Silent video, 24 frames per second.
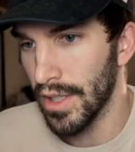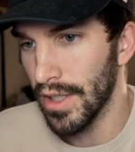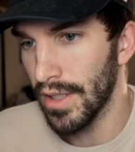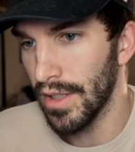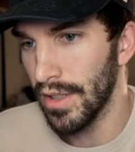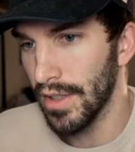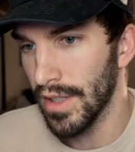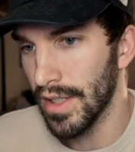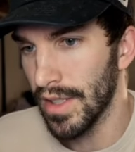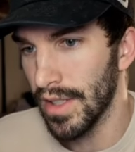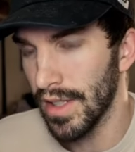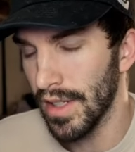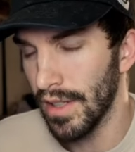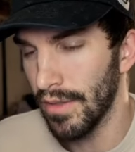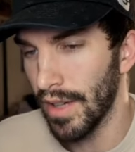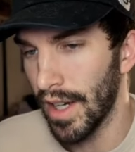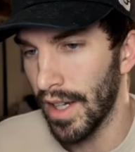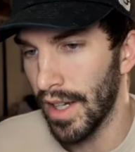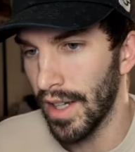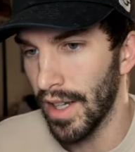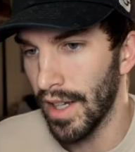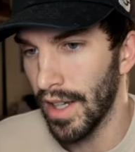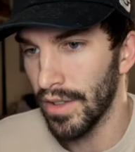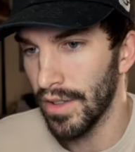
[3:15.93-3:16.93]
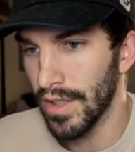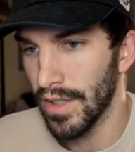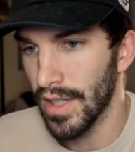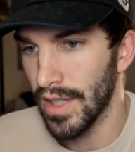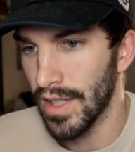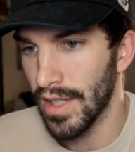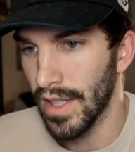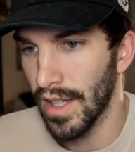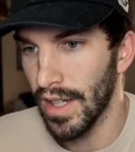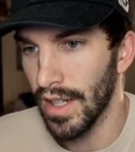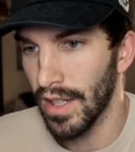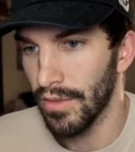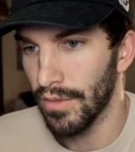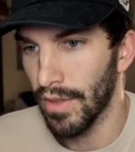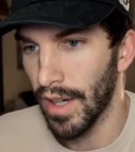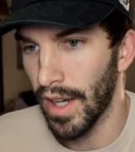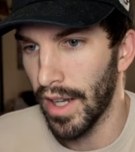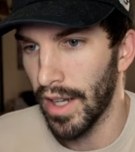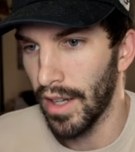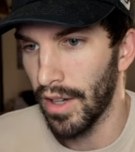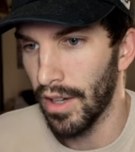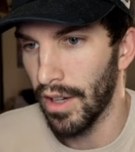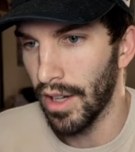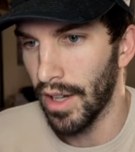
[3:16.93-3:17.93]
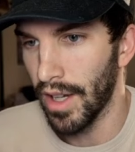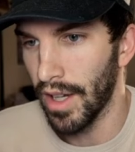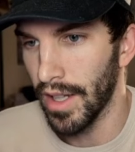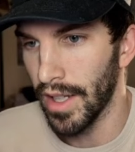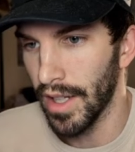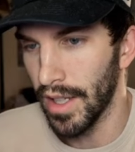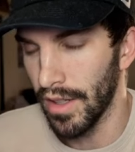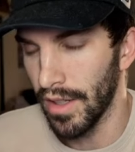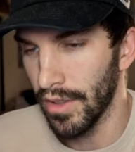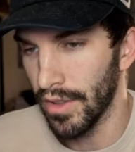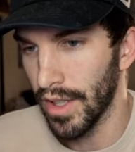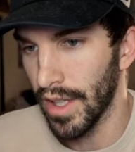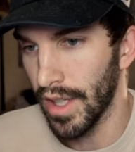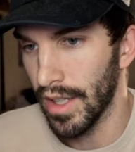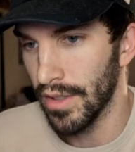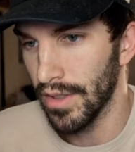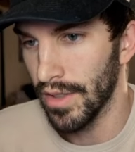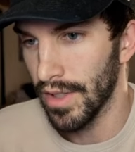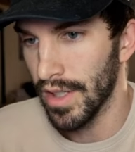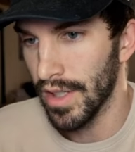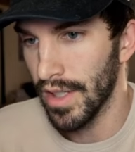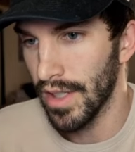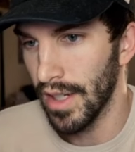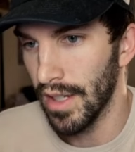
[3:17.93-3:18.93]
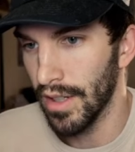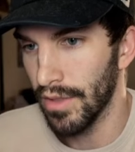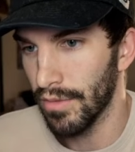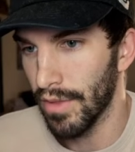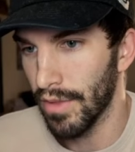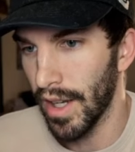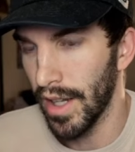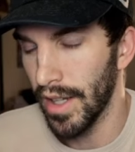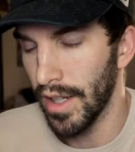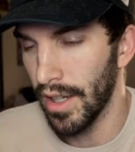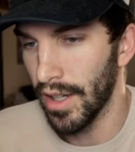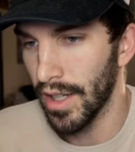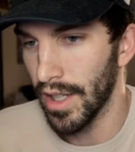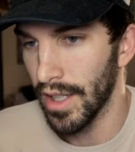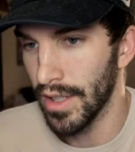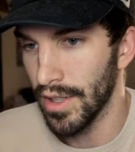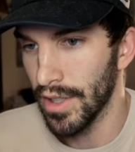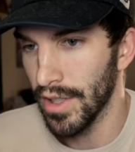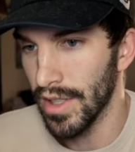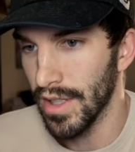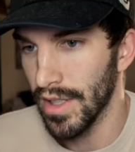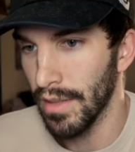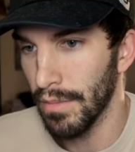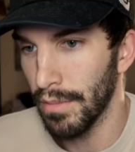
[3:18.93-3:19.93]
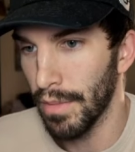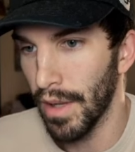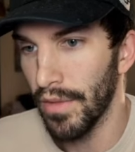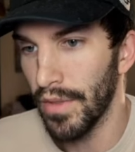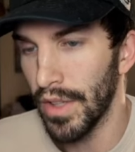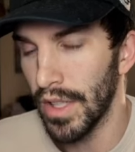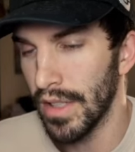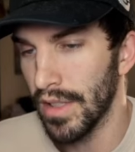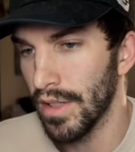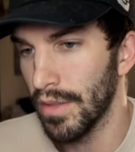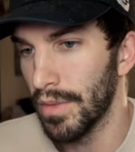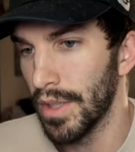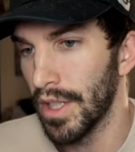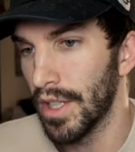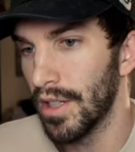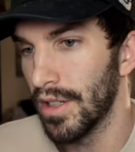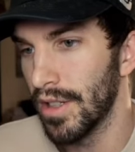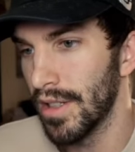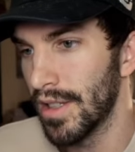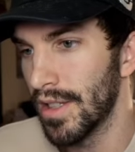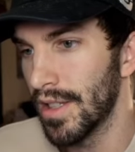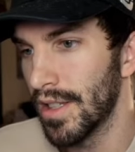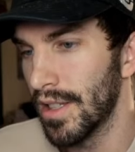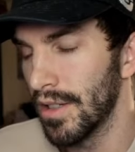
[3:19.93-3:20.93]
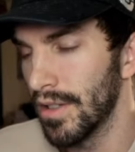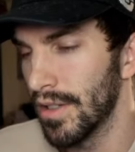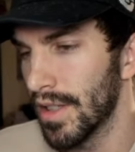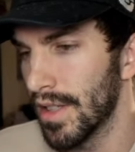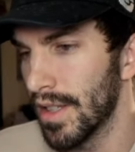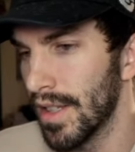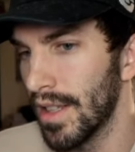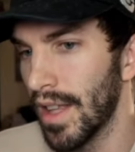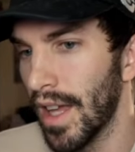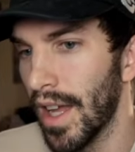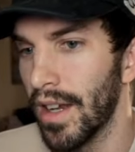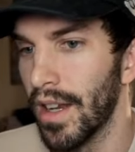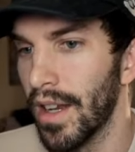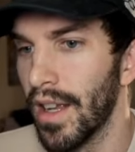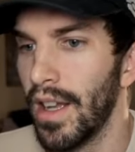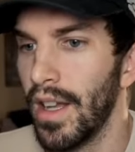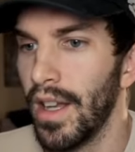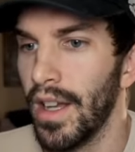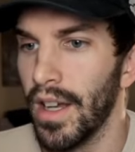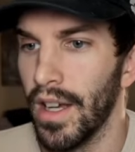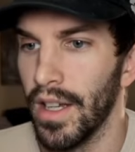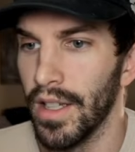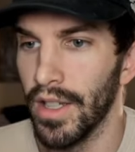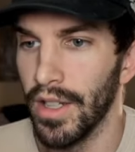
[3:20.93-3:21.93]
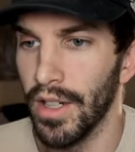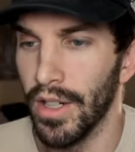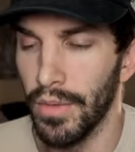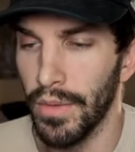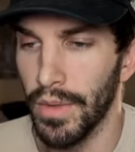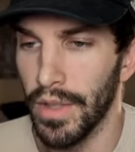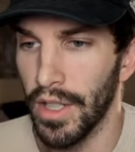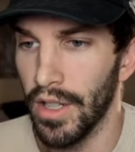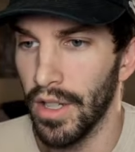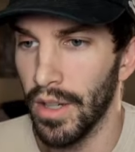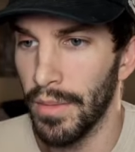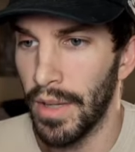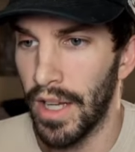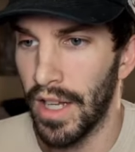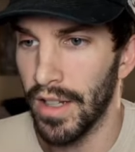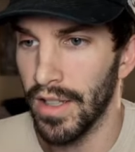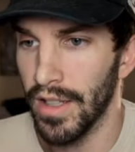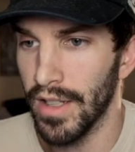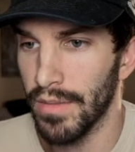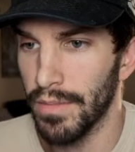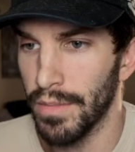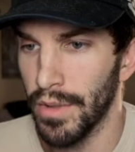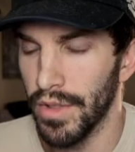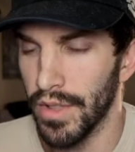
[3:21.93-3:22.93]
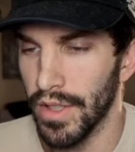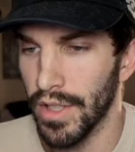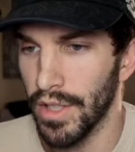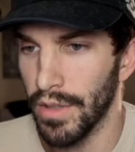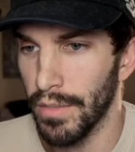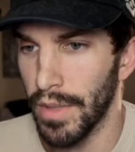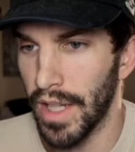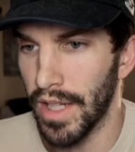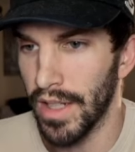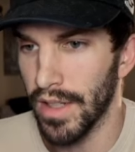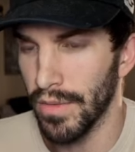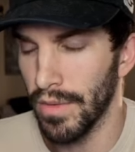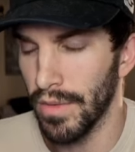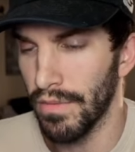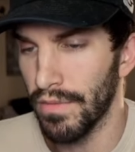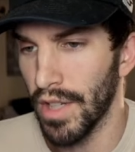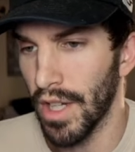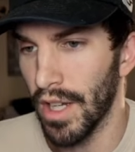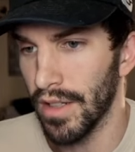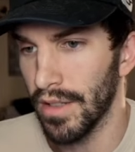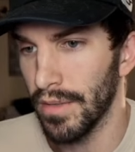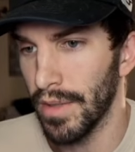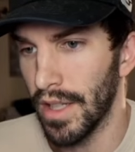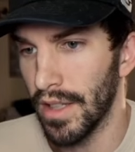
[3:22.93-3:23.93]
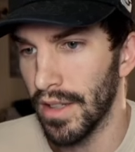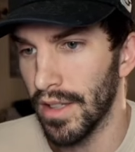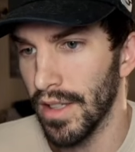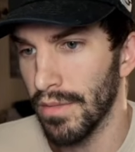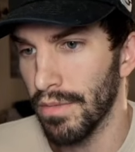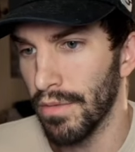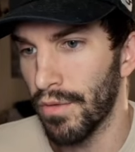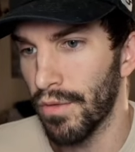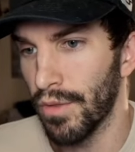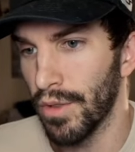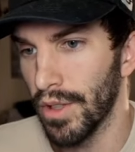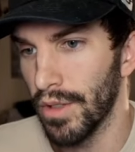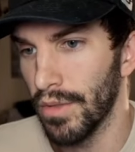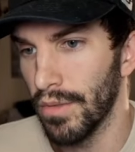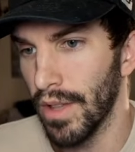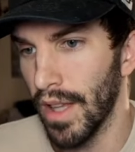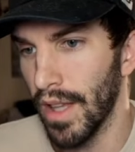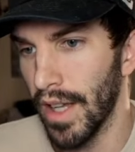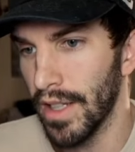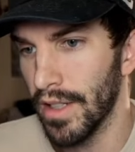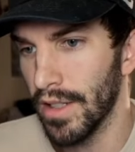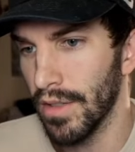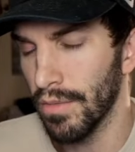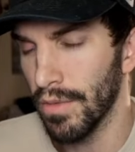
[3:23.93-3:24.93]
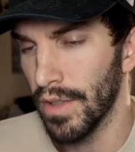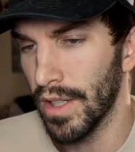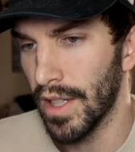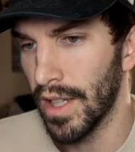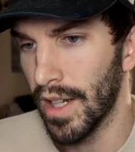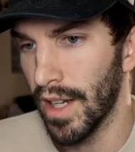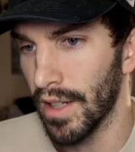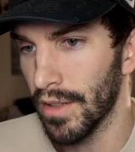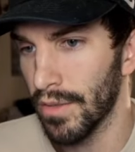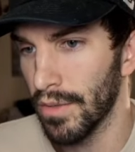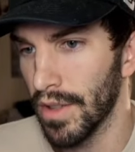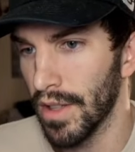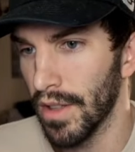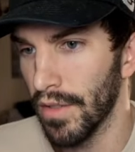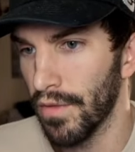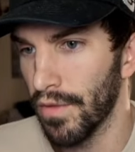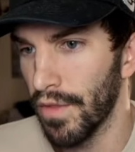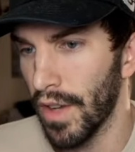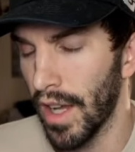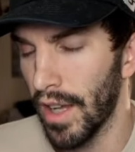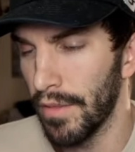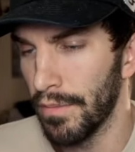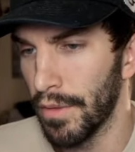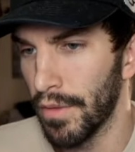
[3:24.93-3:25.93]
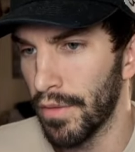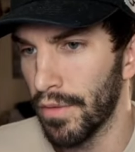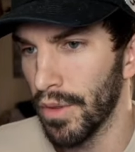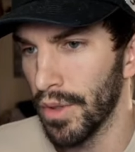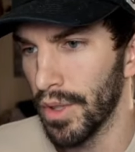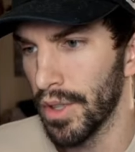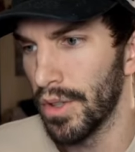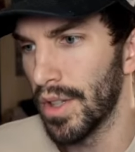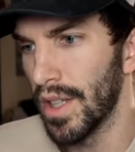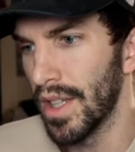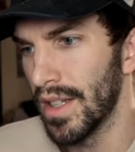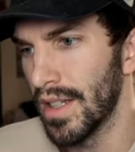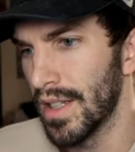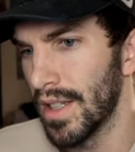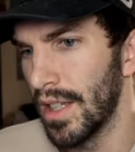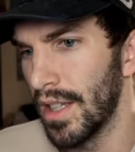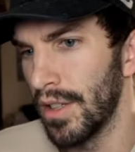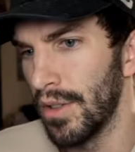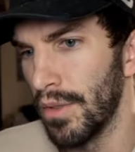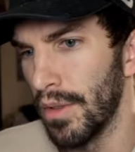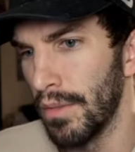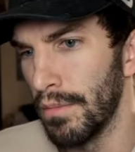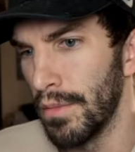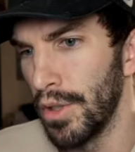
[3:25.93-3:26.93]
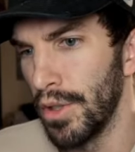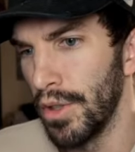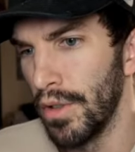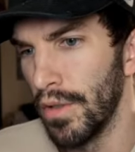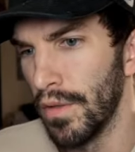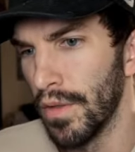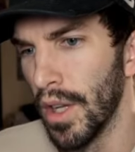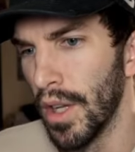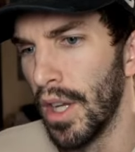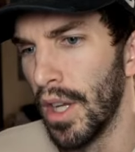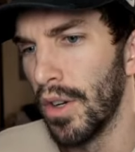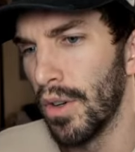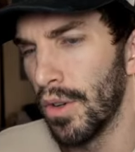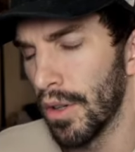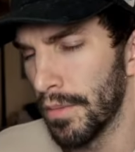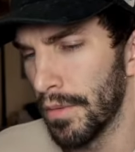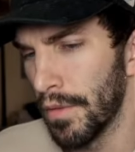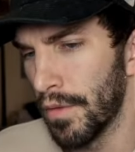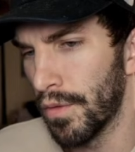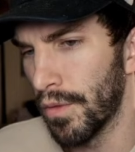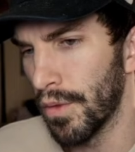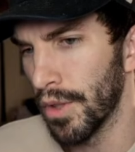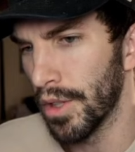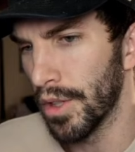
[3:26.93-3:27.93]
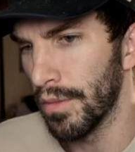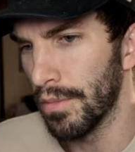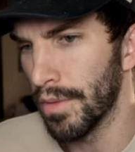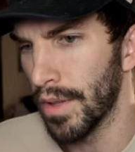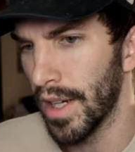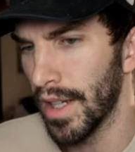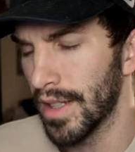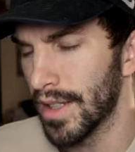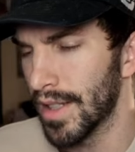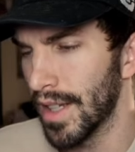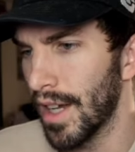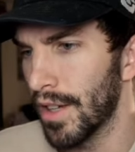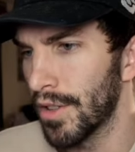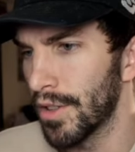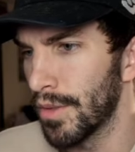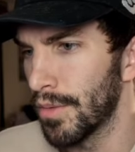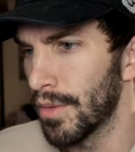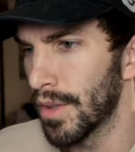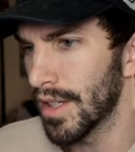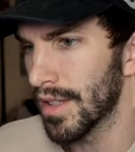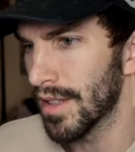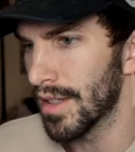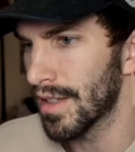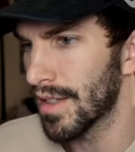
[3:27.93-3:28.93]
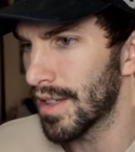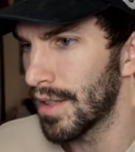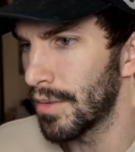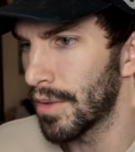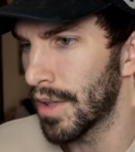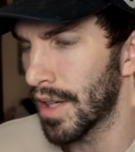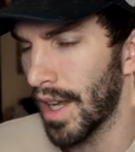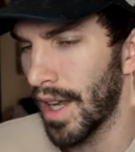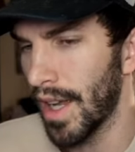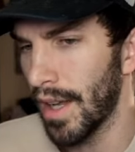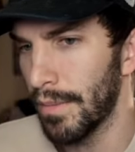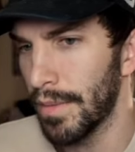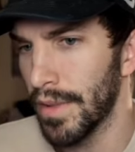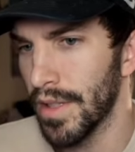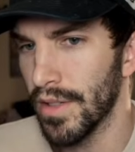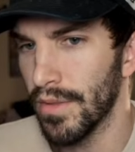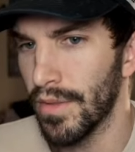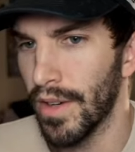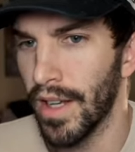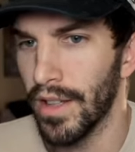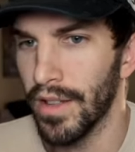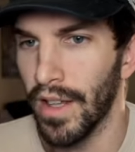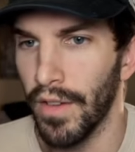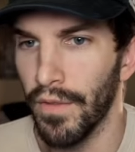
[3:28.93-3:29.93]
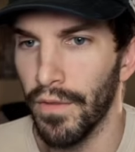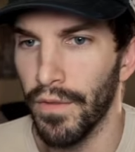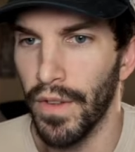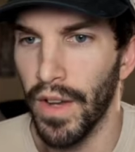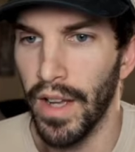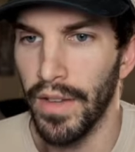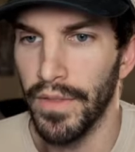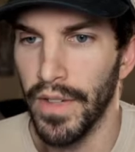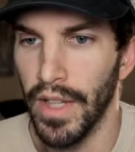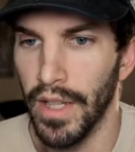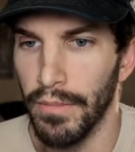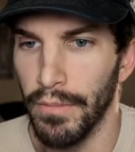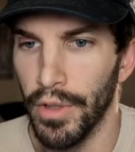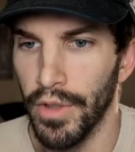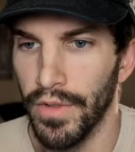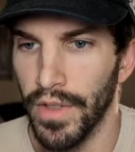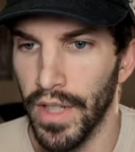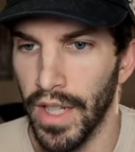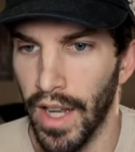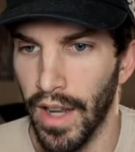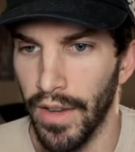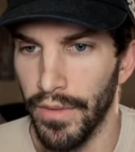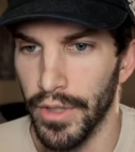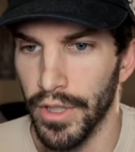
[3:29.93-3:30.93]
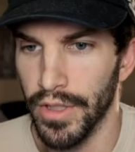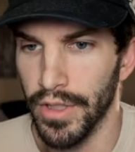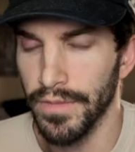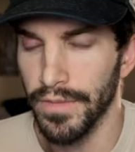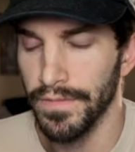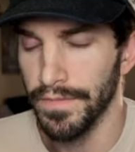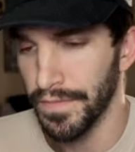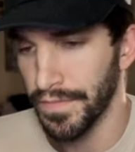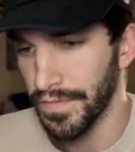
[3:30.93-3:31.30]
And you can see right now they're sitting right on it. Okay. They're sitting right on it, just above it. So we could still see that. Uh, you know, when you come out of these Bollinger Bands, we've talked about this before. You like to reconnect with the five before you continue a move or before you break down. You want to see what happens around that five day moving average.